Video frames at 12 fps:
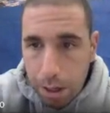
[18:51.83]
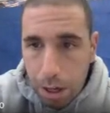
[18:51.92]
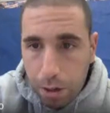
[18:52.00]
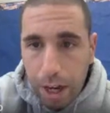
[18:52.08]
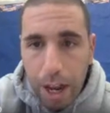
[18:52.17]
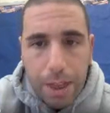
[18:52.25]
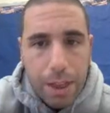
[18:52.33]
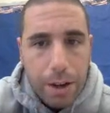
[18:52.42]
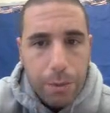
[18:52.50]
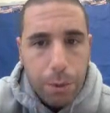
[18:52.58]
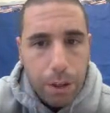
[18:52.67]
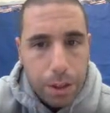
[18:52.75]
Okay, and
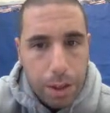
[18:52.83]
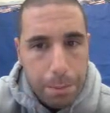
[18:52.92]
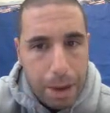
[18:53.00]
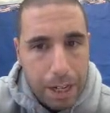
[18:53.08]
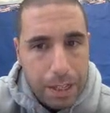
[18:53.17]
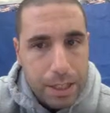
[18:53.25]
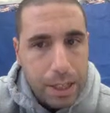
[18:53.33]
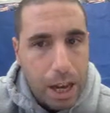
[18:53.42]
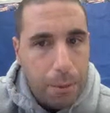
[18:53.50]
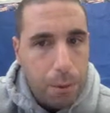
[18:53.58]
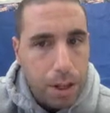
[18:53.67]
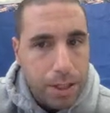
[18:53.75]
then many did not want